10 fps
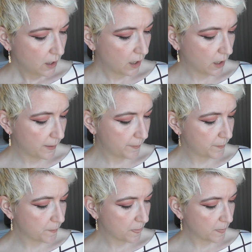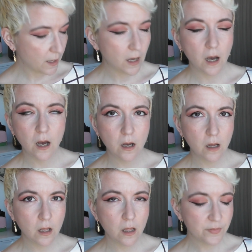
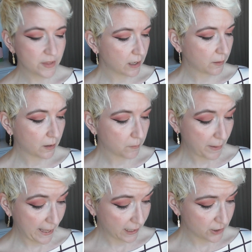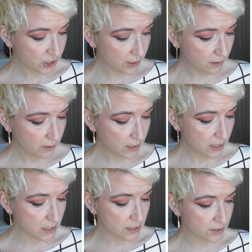The packaging
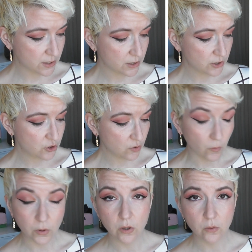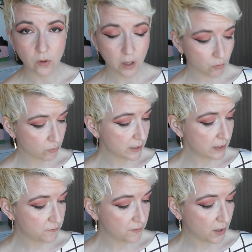is so cute, like really
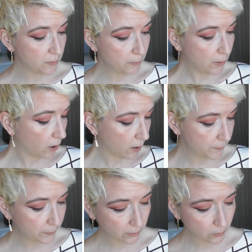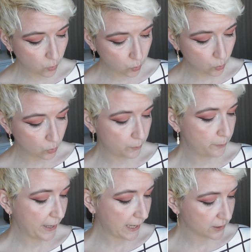fun, pop, cool
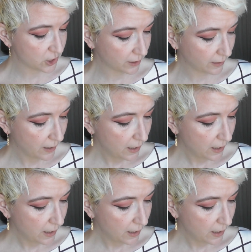packaging.